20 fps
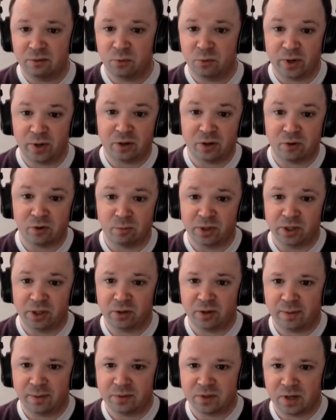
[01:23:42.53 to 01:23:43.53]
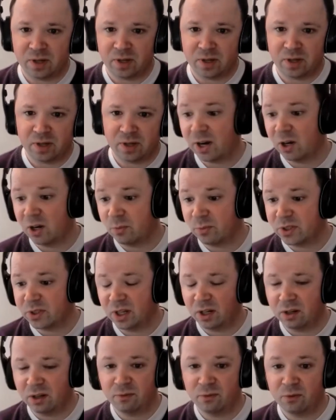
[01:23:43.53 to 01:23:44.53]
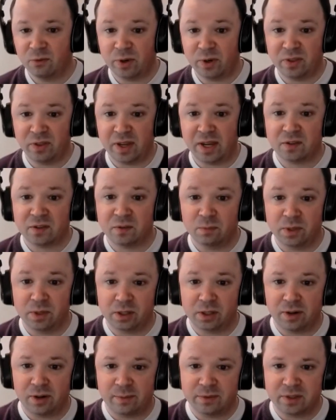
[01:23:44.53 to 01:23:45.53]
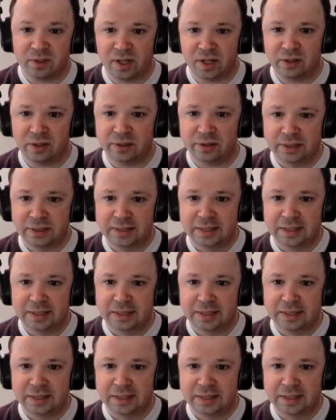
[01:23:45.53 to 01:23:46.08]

300 milligrams an hour or 100% of 3000 milligrams an hour